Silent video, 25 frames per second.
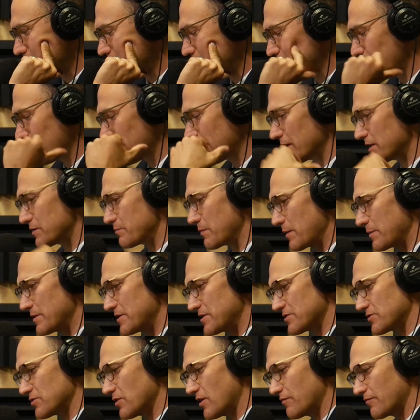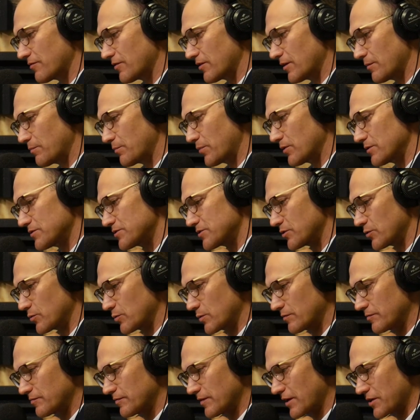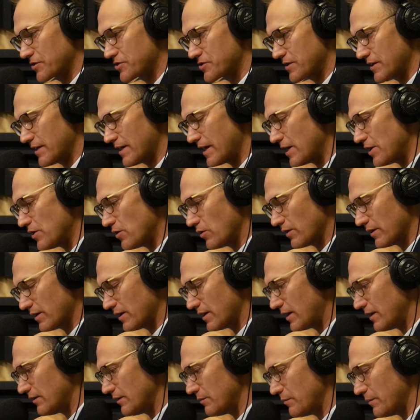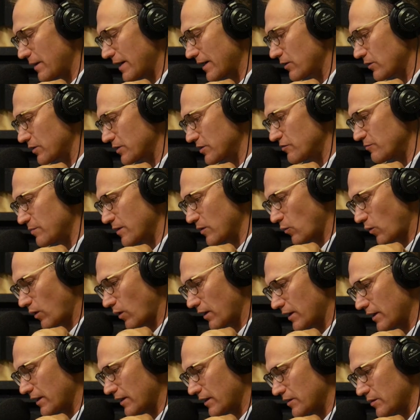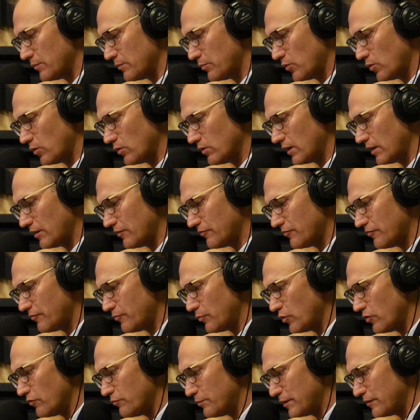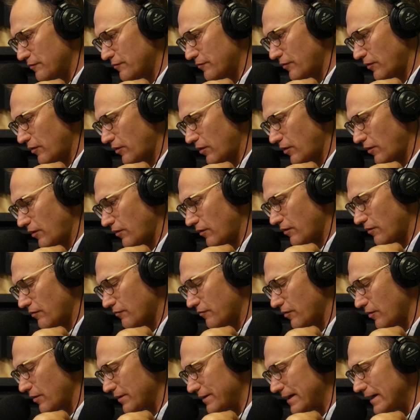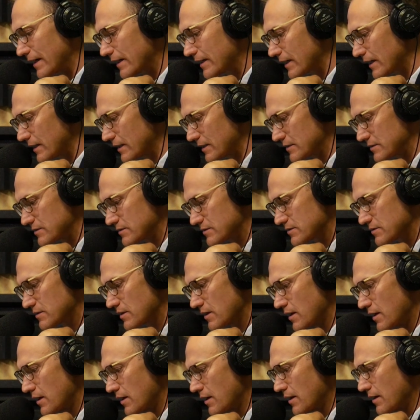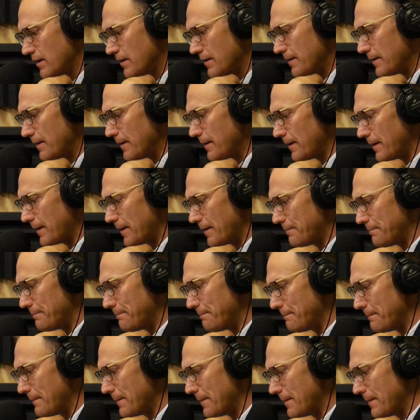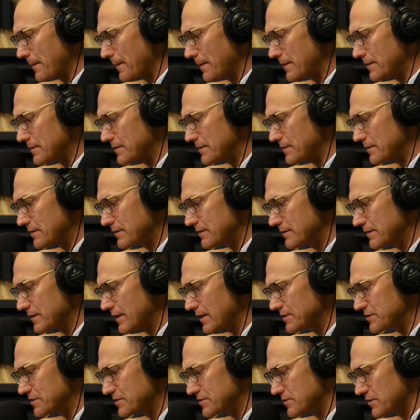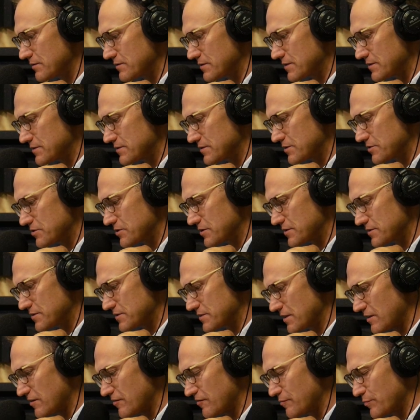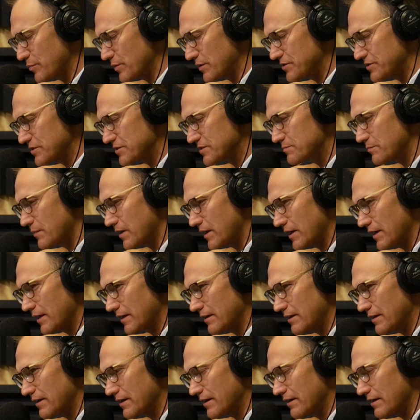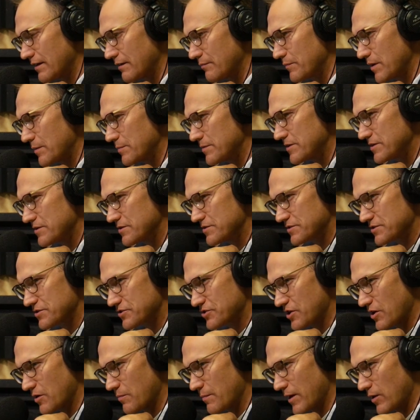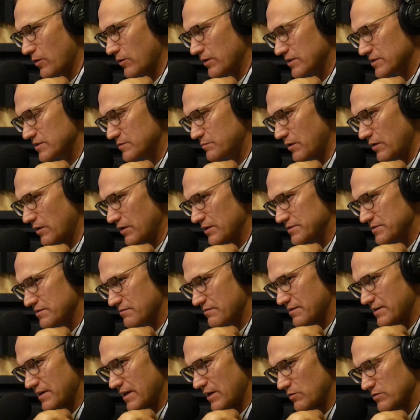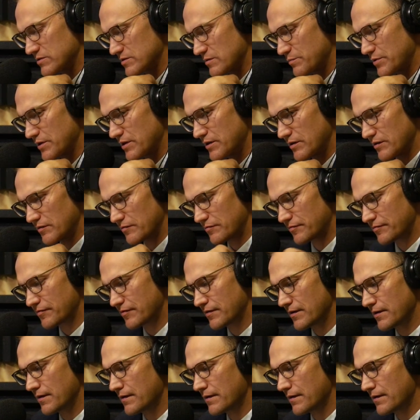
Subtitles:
if I can maybe just offer a personal reflection, and I know, golly, Michael, you've been working in the pro-life movement for decades, um, not just on the decision itself, but just maybe to just share my own experience of the day was a bit of